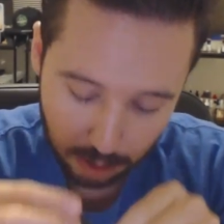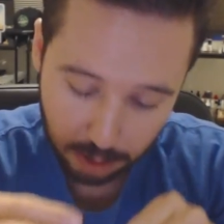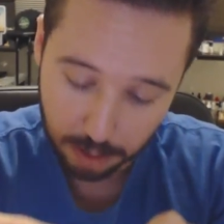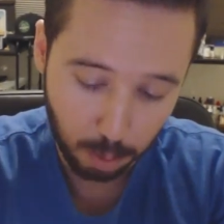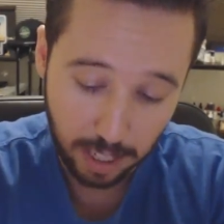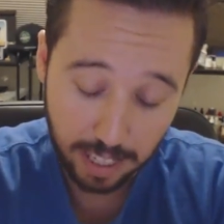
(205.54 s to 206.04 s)

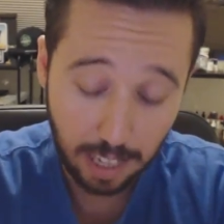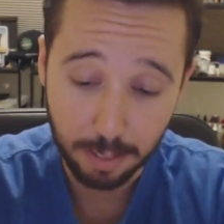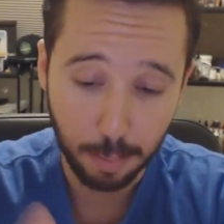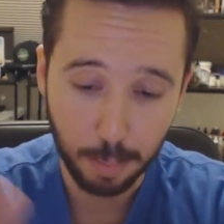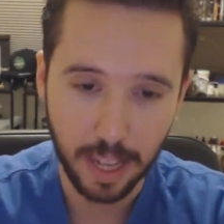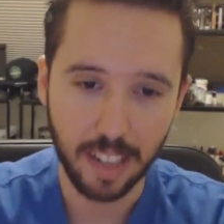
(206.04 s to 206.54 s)
This right
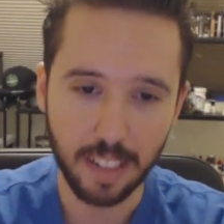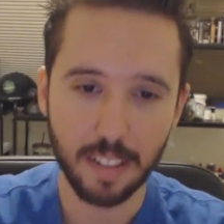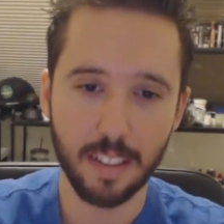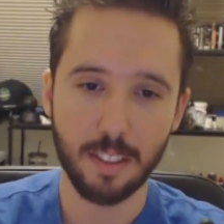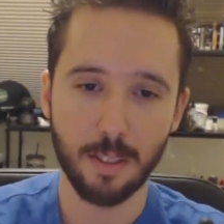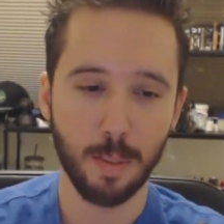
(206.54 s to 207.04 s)
off the
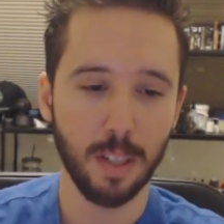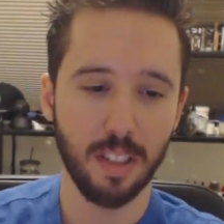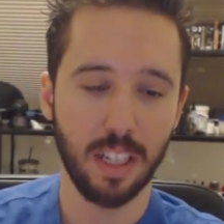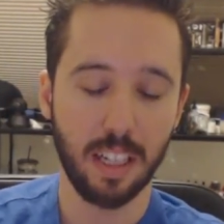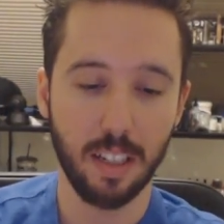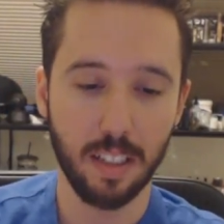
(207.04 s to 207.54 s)
bat, it
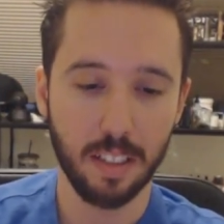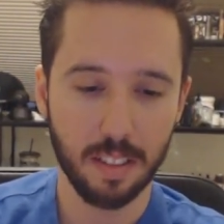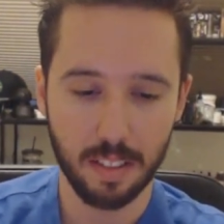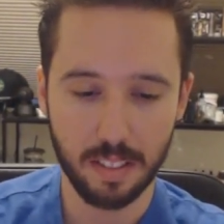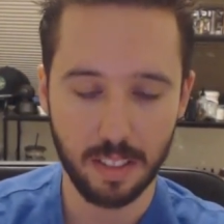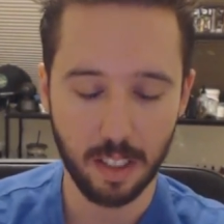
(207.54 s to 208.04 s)
smells like a
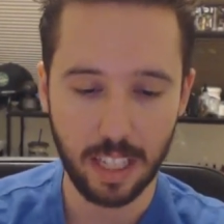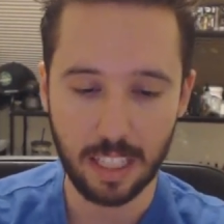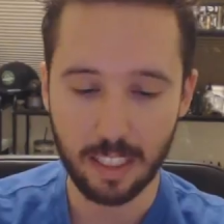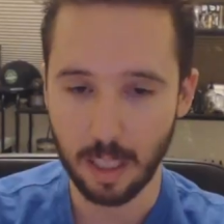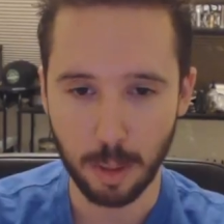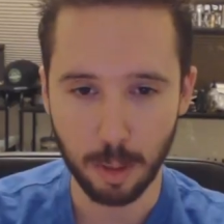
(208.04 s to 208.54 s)
you know
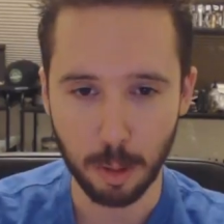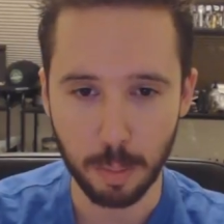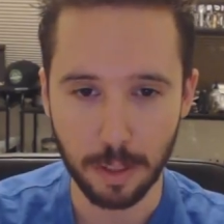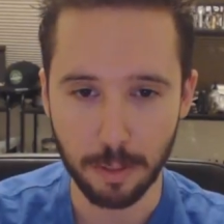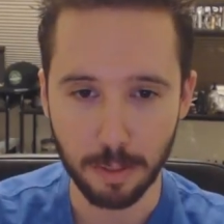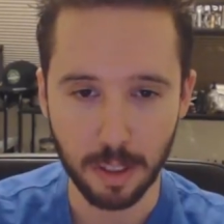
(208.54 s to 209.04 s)
A&W
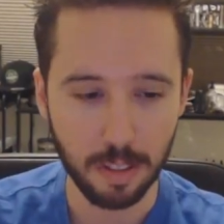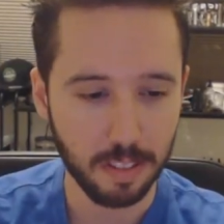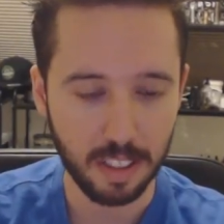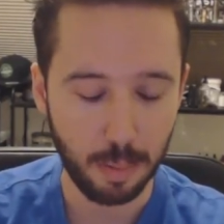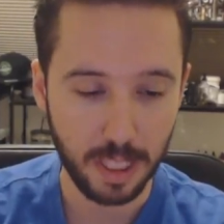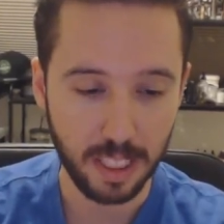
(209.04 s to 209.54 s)
root beer float.
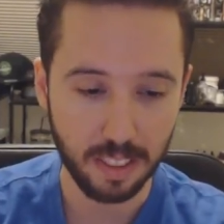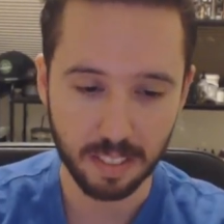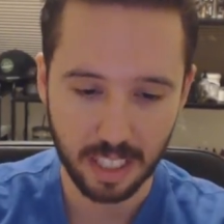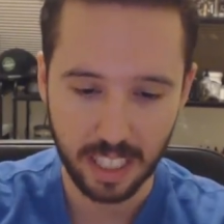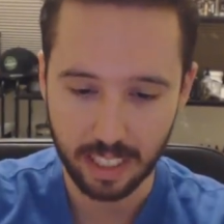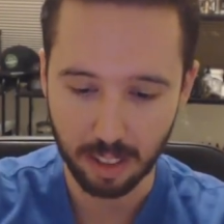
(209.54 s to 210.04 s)
I mean,
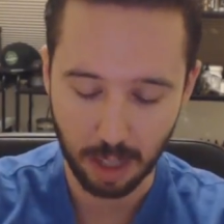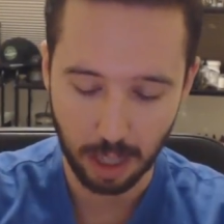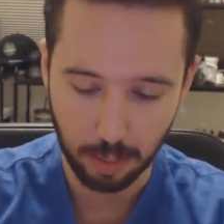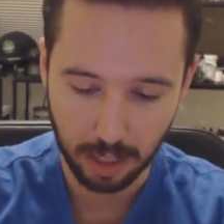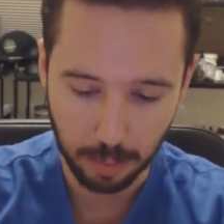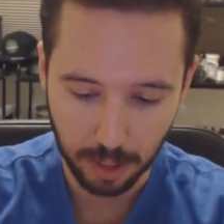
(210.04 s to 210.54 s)
can't
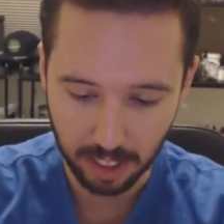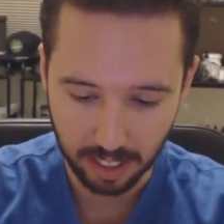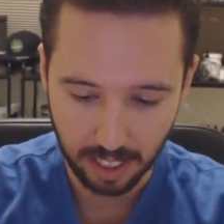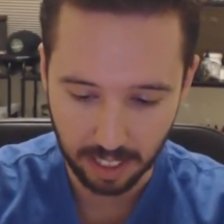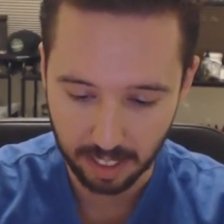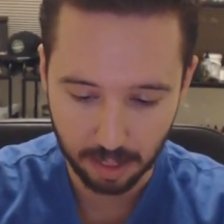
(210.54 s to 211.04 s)
describe it any better
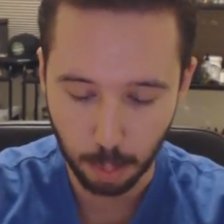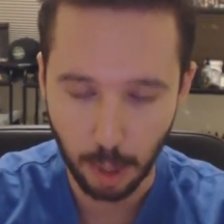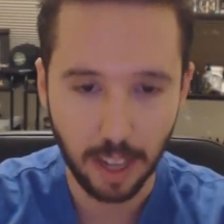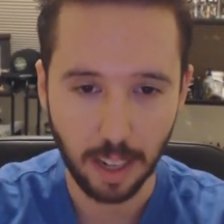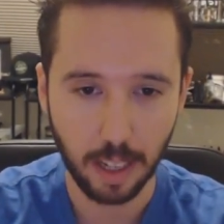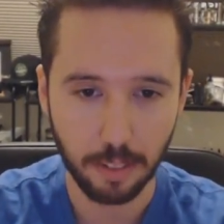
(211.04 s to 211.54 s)
than that. It's
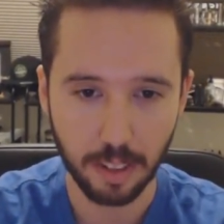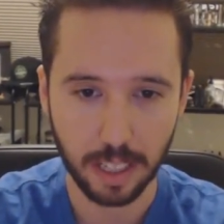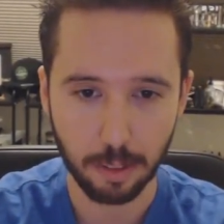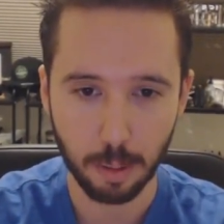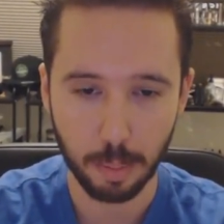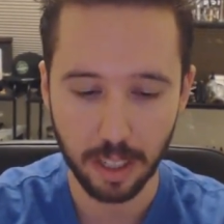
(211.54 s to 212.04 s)
spot on. If you
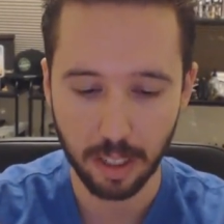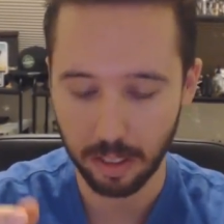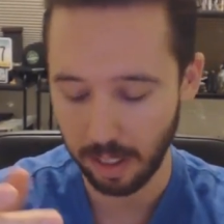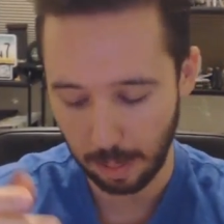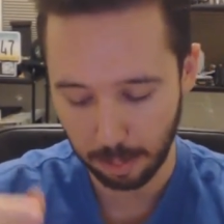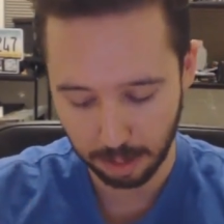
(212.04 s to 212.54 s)
like root beer,
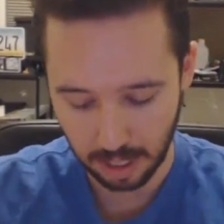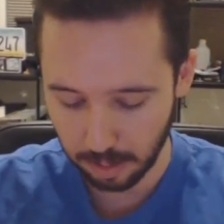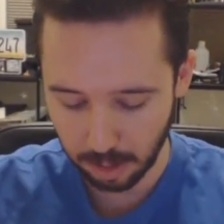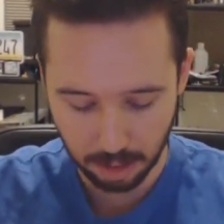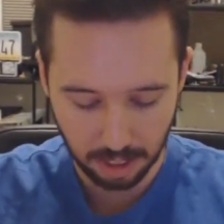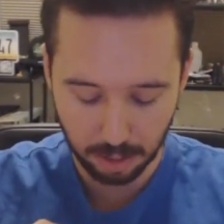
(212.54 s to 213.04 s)
you absolutely
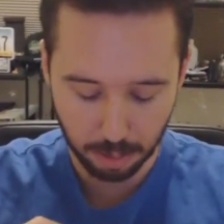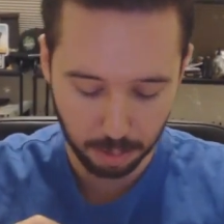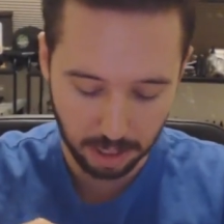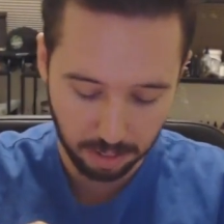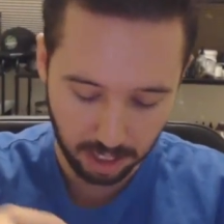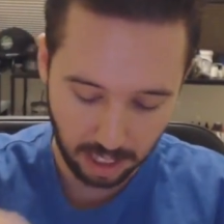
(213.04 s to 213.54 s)
have to try this
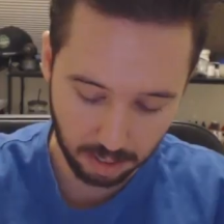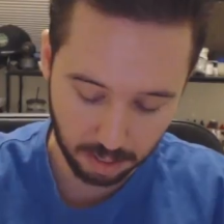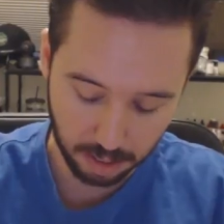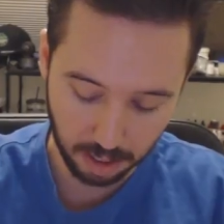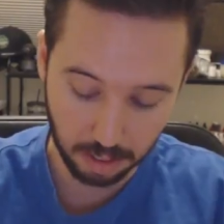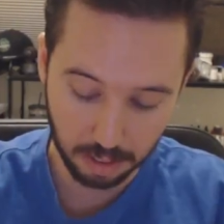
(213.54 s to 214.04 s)
flavor out.
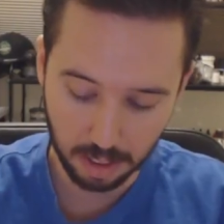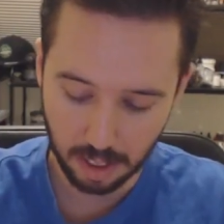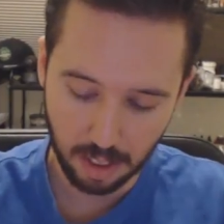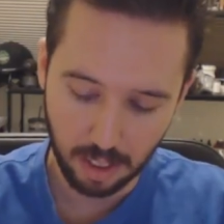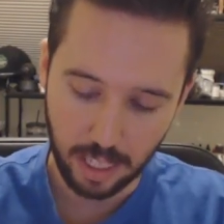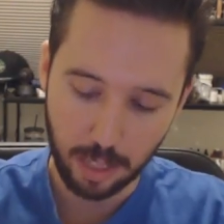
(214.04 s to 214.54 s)
So,
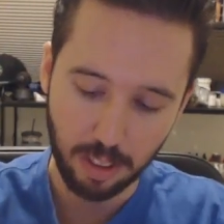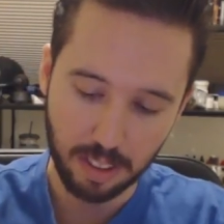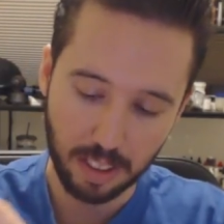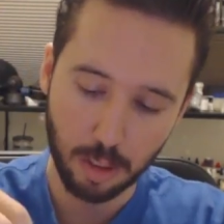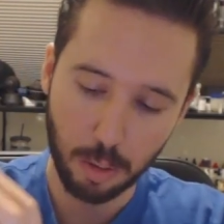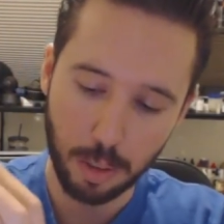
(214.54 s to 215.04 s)

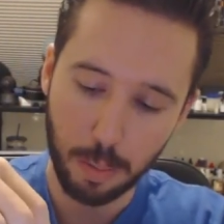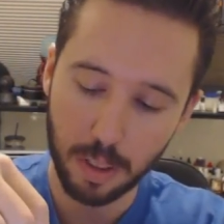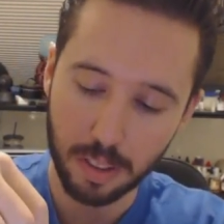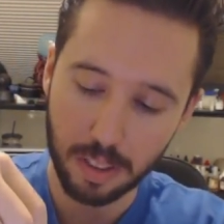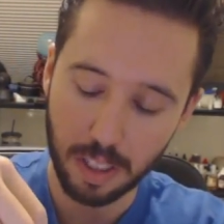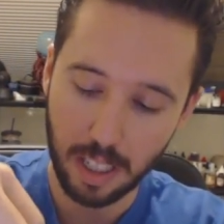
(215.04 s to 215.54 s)
anyways, I just
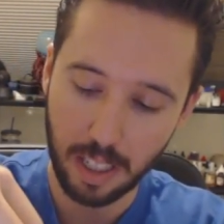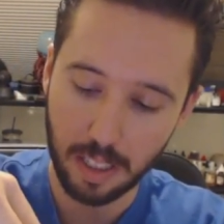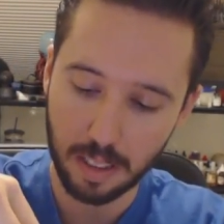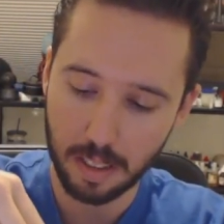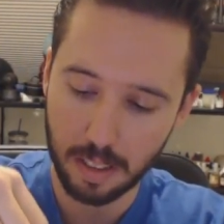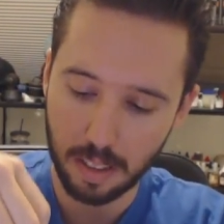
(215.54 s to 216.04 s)
rebuilt
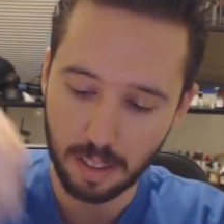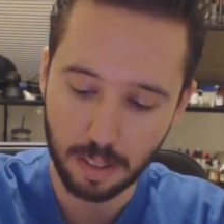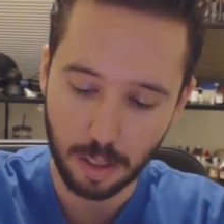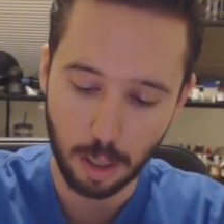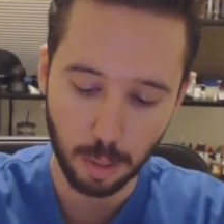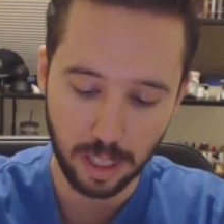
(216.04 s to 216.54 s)
uh,
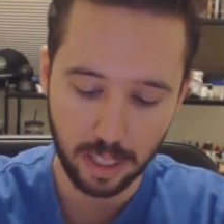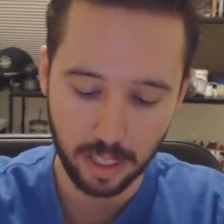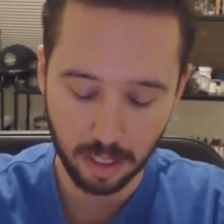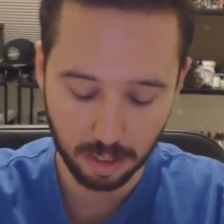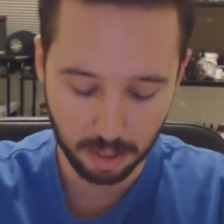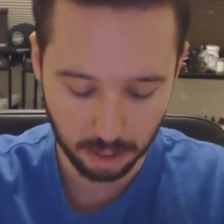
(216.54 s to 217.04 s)
this tub right
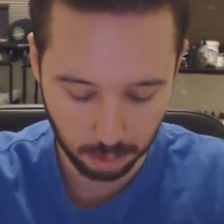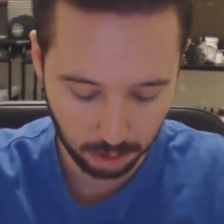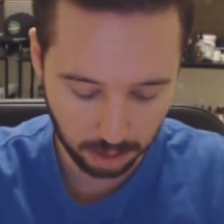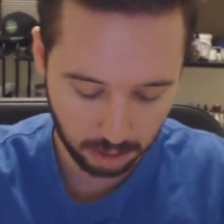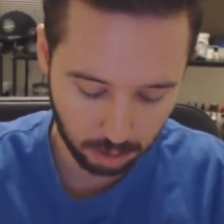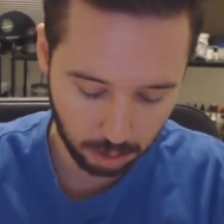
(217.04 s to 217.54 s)
here, so
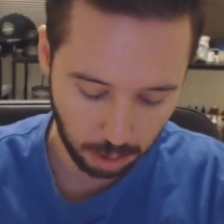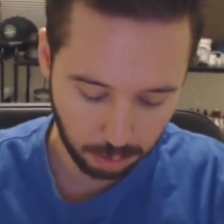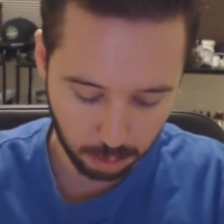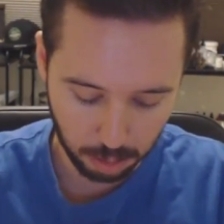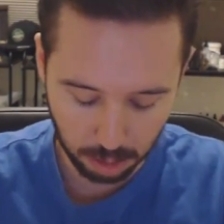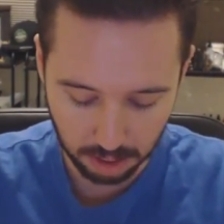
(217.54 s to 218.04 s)
I'm gonna drip
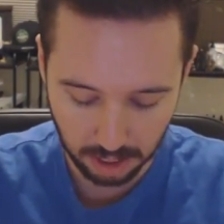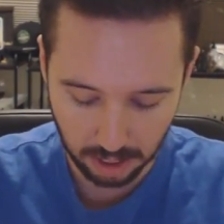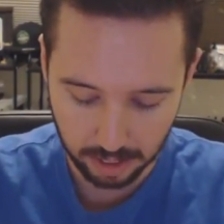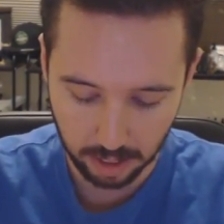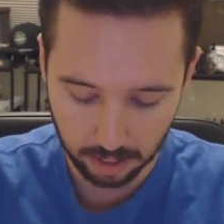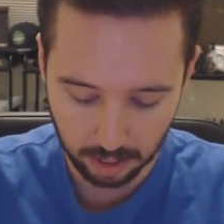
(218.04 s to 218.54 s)
some juice
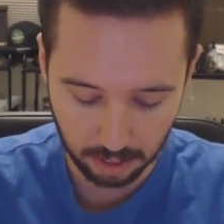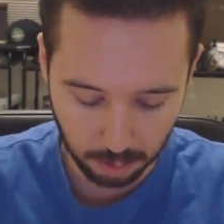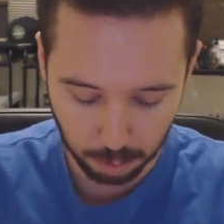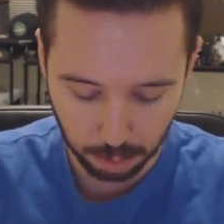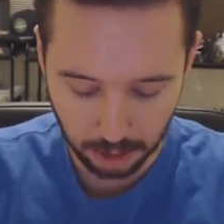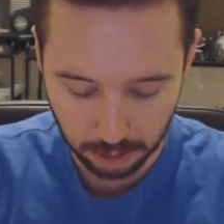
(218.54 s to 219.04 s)
on here. Got
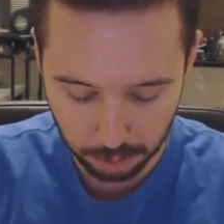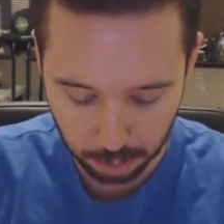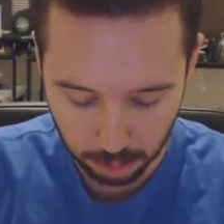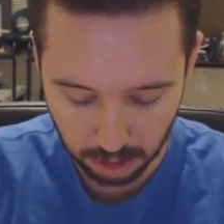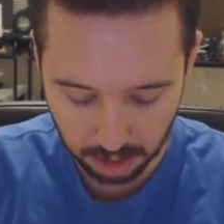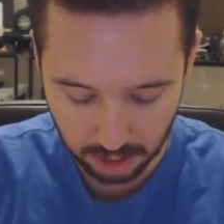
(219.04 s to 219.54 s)
some fresh
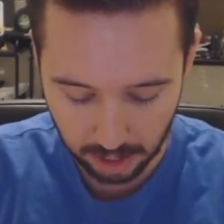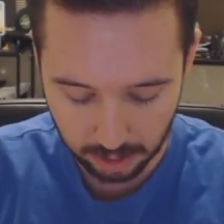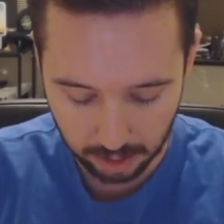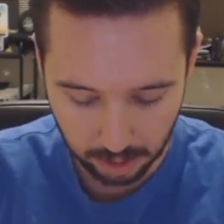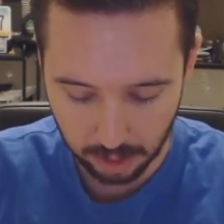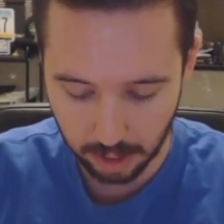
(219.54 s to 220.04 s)
Fuji
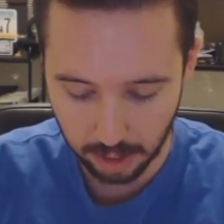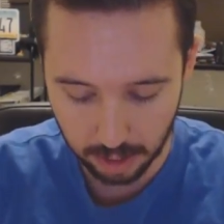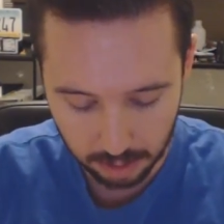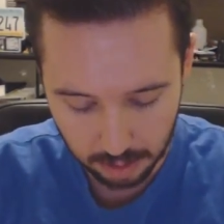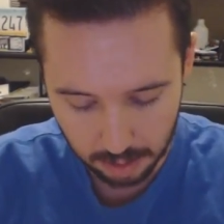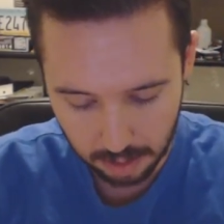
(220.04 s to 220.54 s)
cotton in
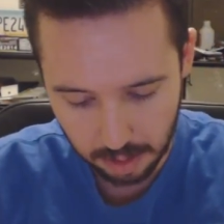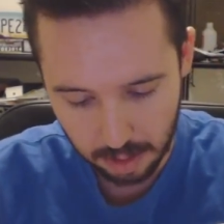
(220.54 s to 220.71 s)
here.